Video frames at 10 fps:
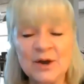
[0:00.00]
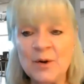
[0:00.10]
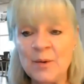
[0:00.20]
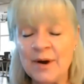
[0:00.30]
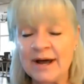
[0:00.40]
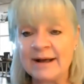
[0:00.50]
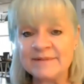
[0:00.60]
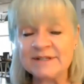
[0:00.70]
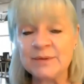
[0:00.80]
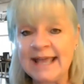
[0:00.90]
So
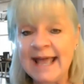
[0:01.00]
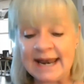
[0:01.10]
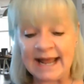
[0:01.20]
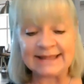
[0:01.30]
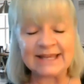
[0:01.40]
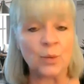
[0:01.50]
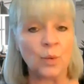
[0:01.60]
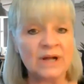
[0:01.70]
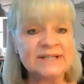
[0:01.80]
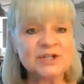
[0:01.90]
again, I think
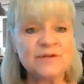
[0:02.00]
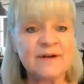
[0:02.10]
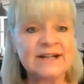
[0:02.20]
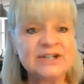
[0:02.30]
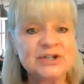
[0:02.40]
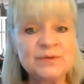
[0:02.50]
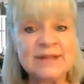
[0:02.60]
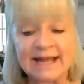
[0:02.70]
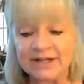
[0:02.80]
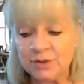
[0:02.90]
once you fine tune
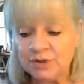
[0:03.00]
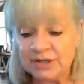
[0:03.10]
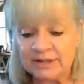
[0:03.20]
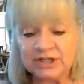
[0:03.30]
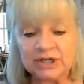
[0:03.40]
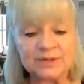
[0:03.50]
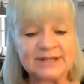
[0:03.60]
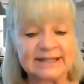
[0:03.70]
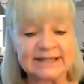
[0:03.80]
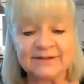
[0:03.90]
that, you can,
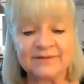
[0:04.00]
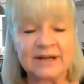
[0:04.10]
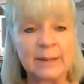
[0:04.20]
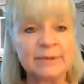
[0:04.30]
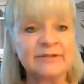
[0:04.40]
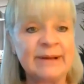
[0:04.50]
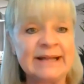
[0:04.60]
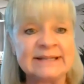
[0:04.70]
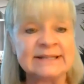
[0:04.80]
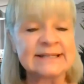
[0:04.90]
at the click of a couple of
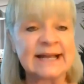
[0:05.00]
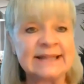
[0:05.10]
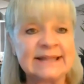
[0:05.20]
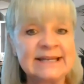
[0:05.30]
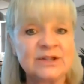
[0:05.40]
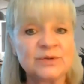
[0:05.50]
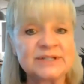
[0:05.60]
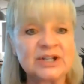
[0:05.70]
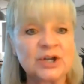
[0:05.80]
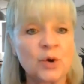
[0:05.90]
buttons, I think
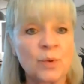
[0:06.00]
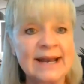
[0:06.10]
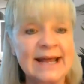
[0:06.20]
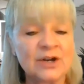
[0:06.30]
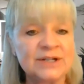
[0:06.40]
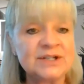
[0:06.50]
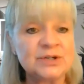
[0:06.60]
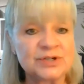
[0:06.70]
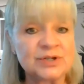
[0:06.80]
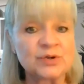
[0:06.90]
those can go right out onto
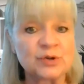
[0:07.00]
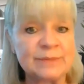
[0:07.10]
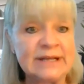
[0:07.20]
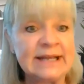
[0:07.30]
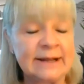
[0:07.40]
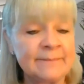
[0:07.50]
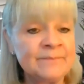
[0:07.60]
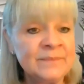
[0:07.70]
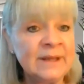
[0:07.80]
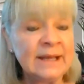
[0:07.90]
your social media.
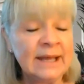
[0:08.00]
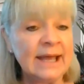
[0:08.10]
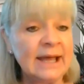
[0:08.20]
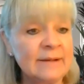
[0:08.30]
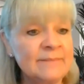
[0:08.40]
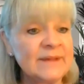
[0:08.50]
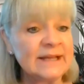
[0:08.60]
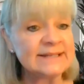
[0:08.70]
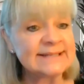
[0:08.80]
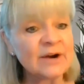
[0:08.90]

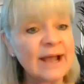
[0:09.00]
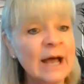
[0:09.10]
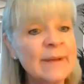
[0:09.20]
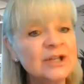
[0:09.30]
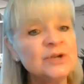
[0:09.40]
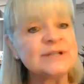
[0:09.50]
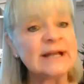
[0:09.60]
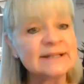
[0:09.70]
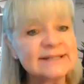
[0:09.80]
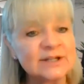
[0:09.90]
Sarah, how about you?
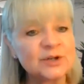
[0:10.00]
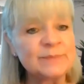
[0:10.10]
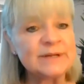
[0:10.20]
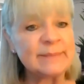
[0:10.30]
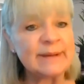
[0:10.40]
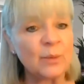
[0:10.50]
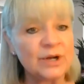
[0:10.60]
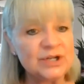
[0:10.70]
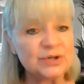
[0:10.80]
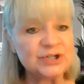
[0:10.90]
Tell us a little bit about
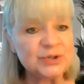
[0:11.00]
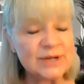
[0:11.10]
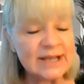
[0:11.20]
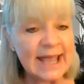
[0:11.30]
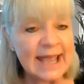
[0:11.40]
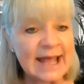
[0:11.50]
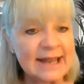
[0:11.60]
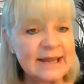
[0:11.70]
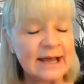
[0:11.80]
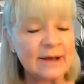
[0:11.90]
what you're doing
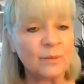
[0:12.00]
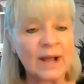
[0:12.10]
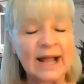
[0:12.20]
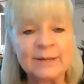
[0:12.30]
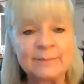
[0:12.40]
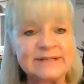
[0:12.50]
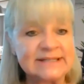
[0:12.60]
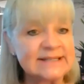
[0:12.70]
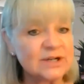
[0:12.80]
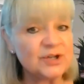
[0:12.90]
and what kind of
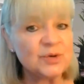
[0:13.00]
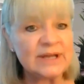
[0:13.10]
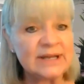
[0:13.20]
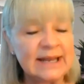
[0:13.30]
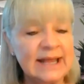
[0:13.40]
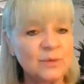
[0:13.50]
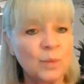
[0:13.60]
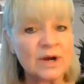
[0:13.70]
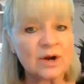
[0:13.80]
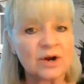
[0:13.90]
business are you in, and
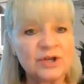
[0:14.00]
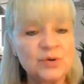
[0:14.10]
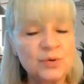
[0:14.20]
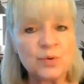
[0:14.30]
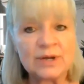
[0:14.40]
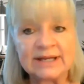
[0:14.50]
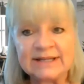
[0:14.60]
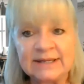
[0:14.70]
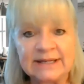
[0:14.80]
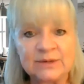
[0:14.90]
where are you in